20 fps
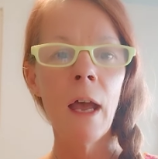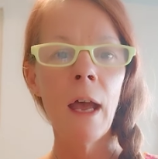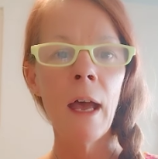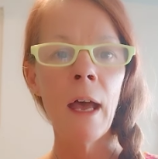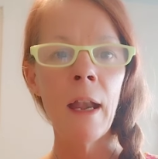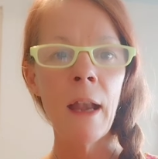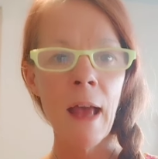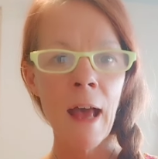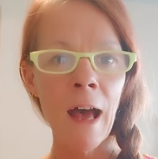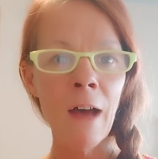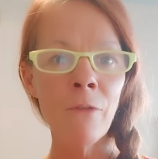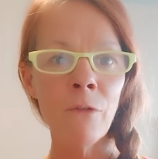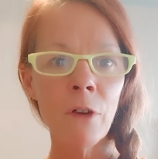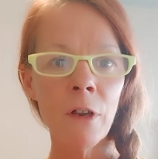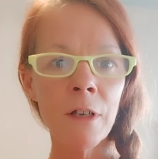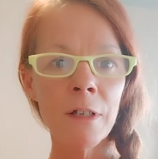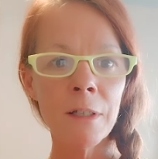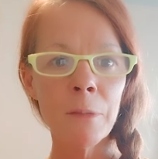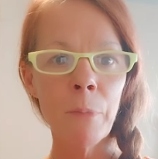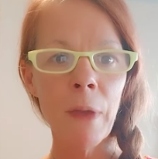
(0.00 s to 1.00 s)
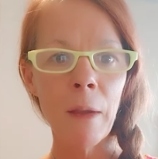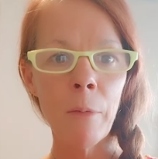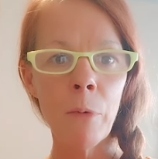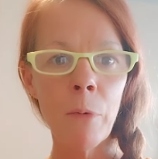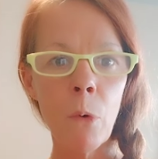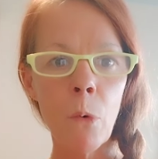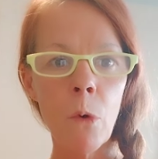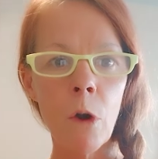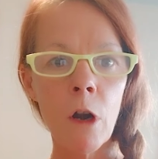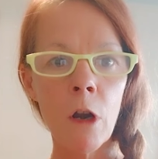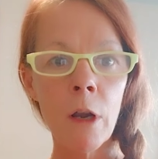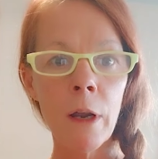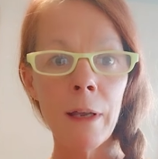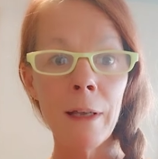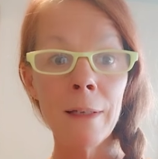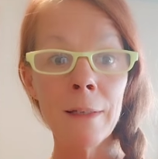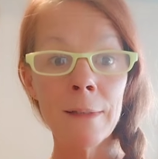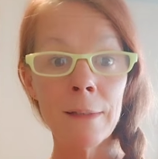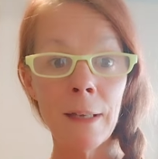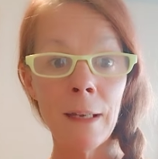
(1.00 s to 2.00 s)
And Africa's paperwork
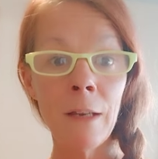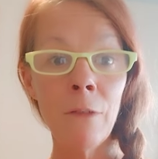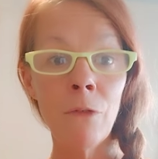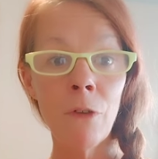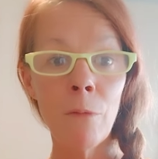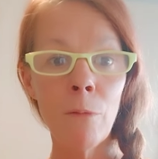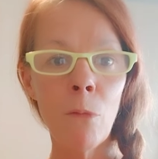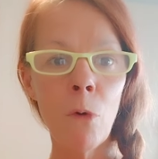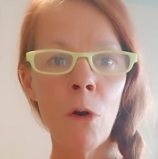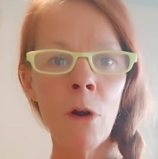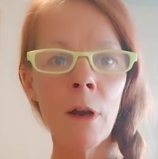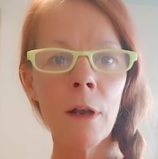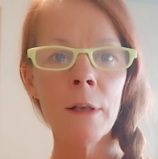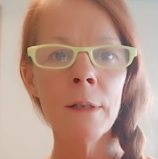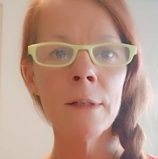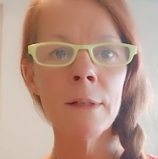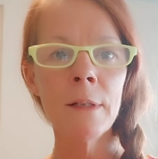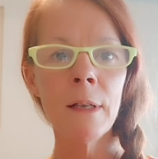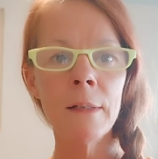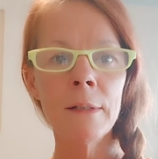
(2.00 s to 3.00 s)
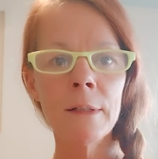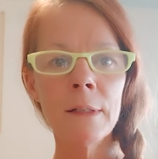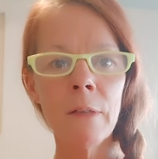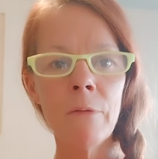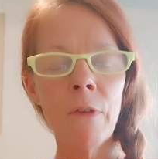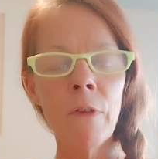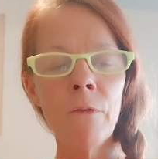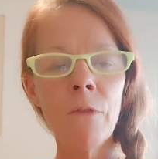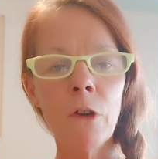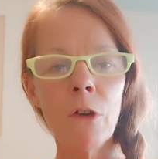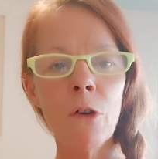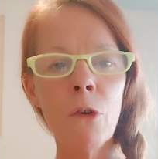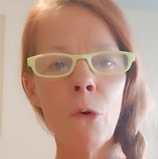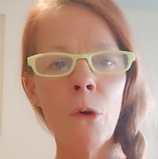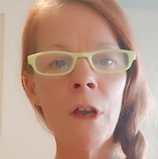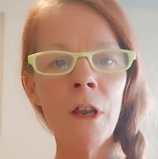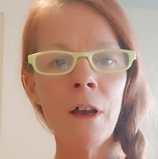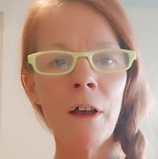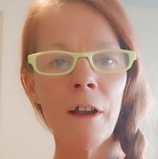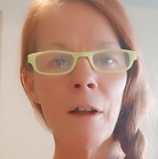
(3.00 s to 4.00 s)
is even more extensive. If you're
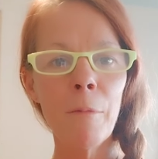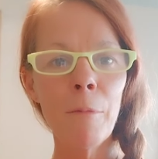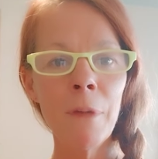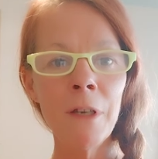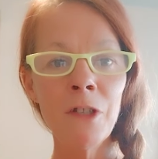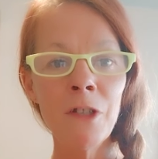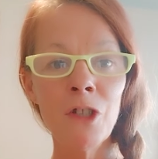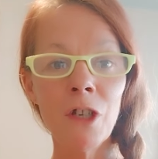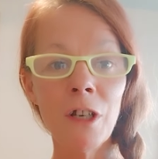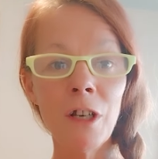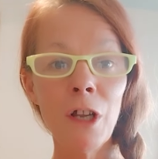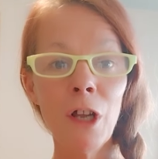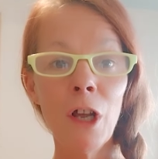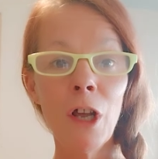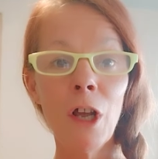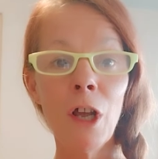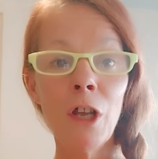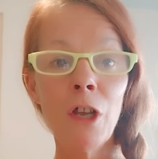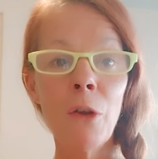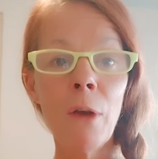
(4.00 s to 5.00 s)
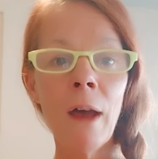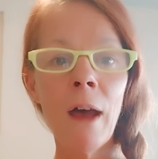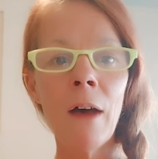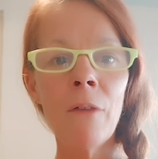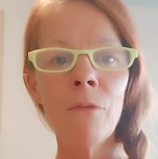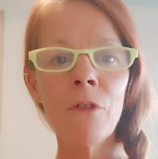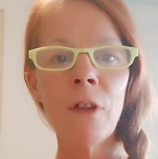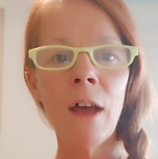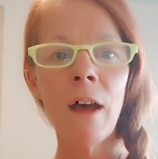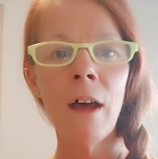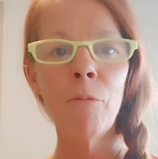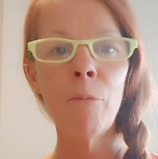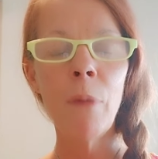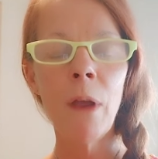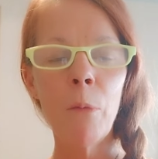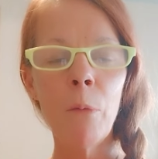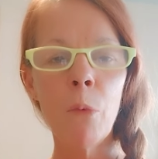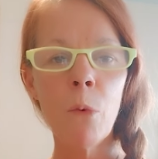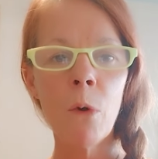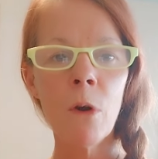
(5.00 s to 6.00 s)
going on a mission, you have to have
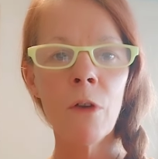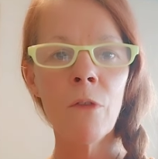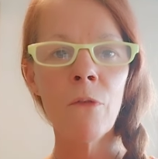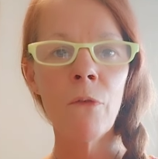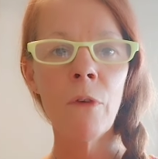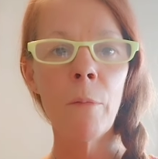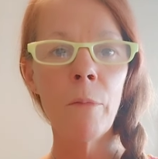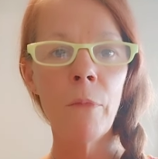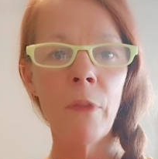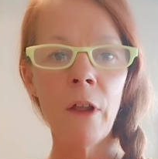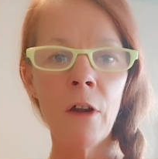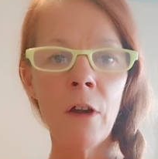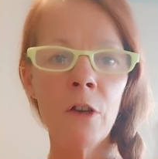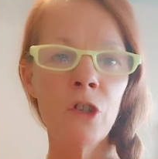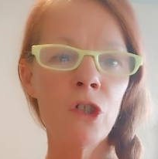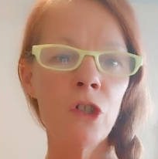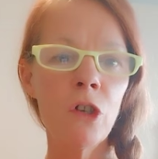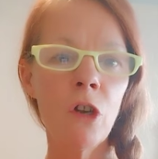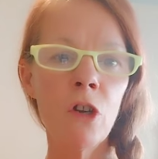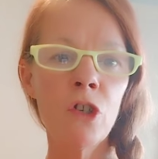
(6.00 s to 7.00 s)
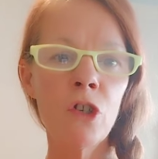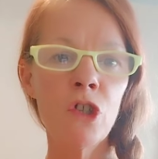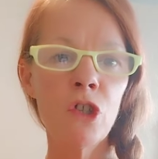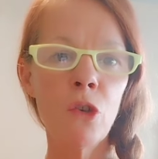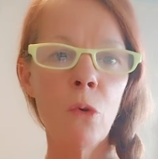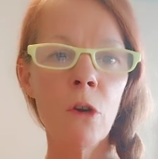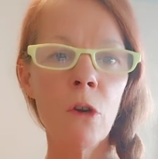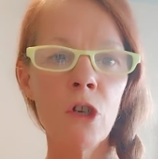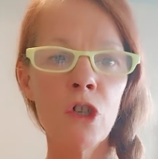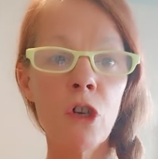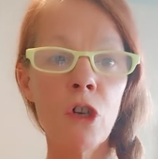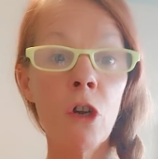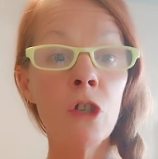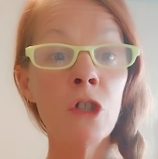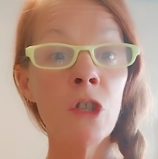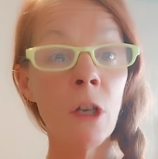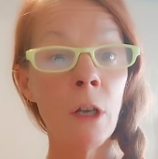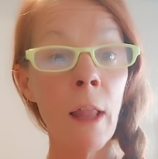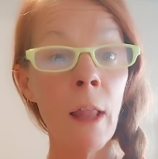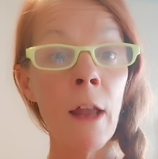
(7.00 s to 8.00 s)
paperwork from their church, your
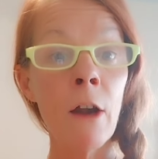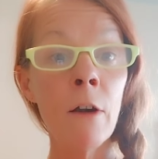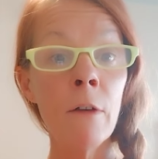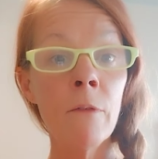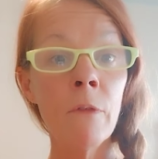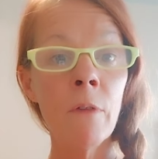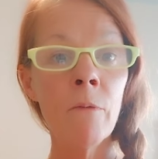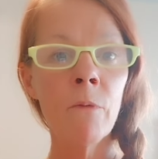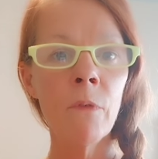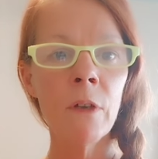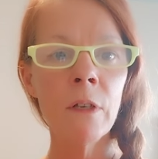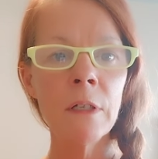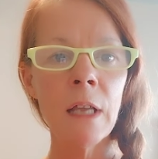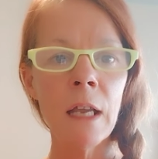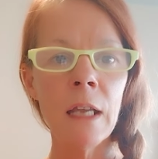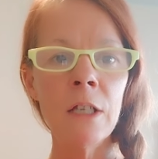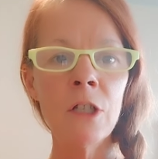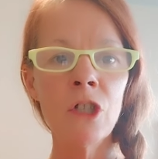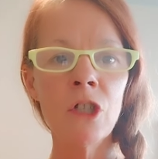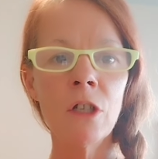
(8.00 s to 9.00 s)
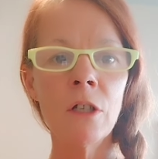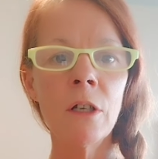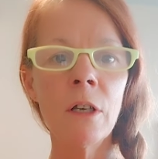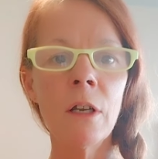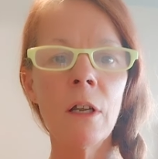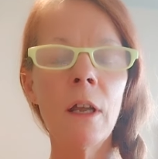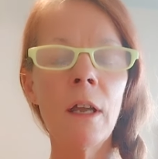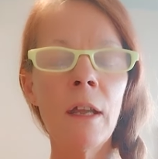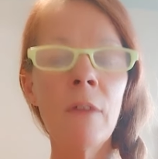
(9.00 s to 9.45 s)
church, and letter of invitation,